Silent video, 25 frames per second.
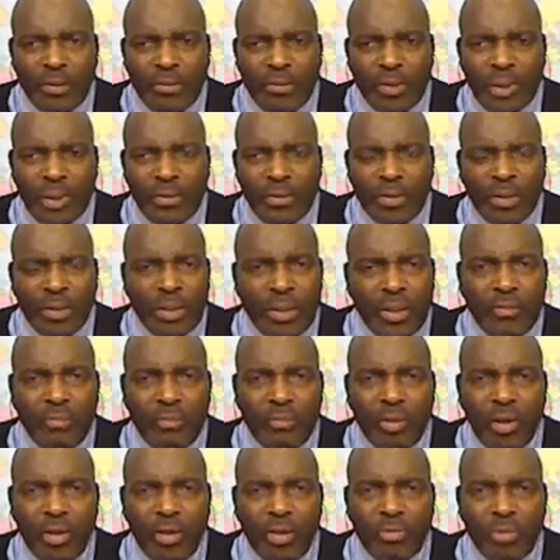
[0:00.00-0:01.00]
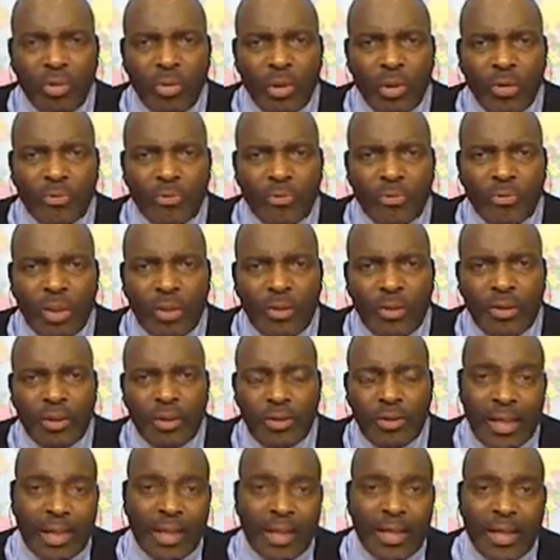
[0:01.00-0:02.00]
She was here in Baltimore, and she
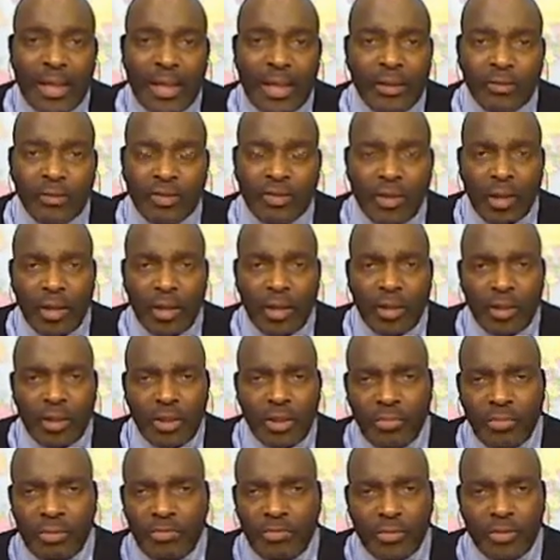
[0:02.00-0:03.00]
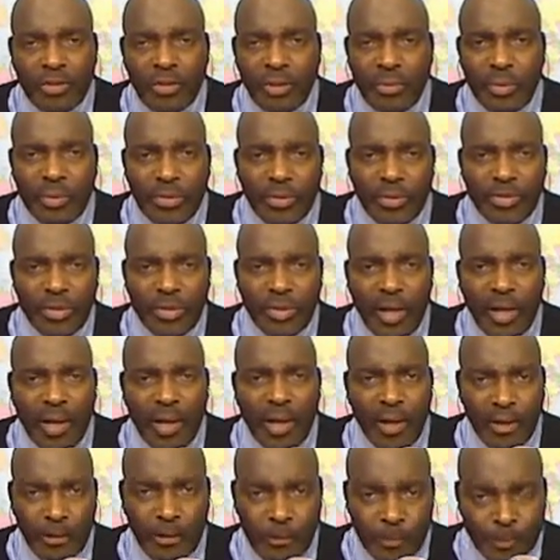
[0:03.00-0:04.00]
kind of got her start here before she went to
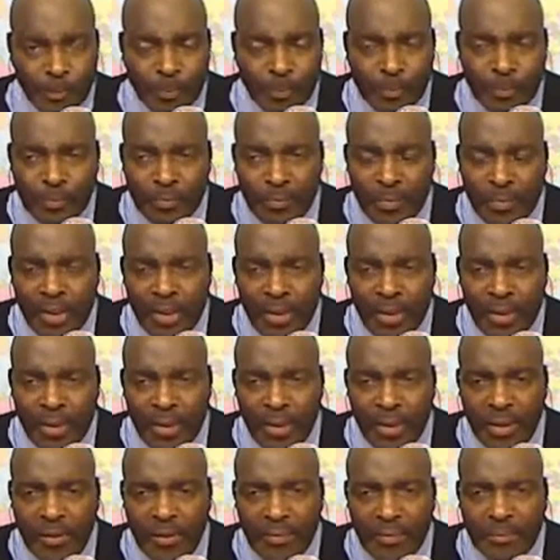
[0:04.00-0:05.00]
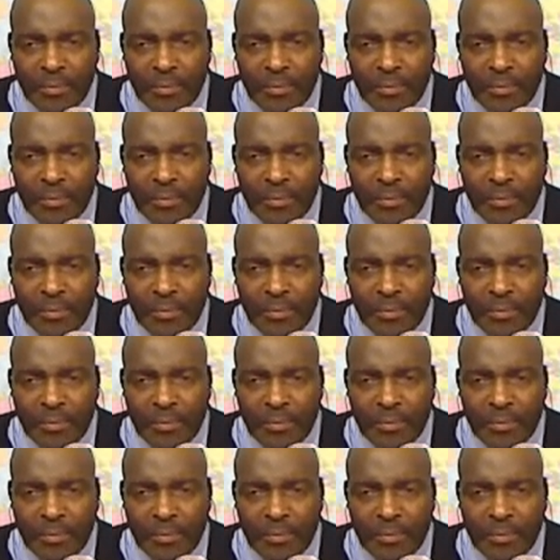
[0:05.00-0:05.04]
Chicago. And